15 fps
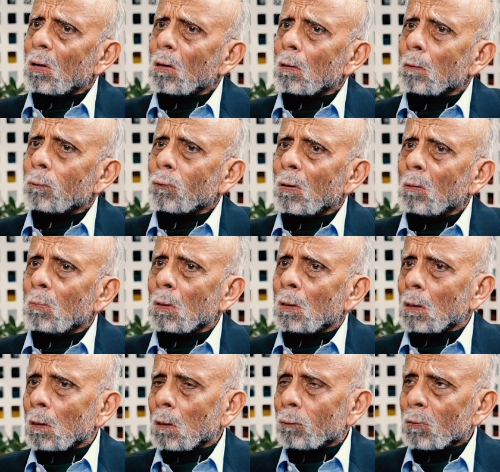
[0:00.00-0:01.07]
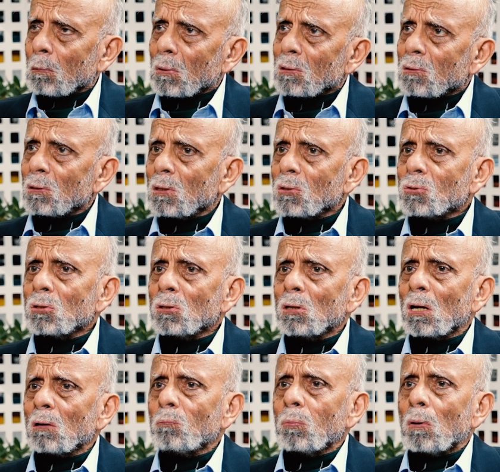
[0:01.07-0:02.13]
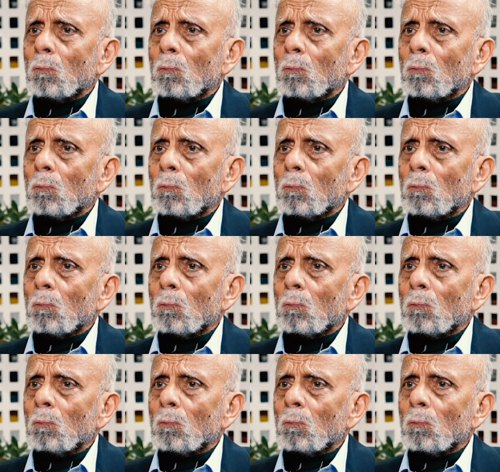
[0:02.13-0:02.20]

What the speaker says: a tradition that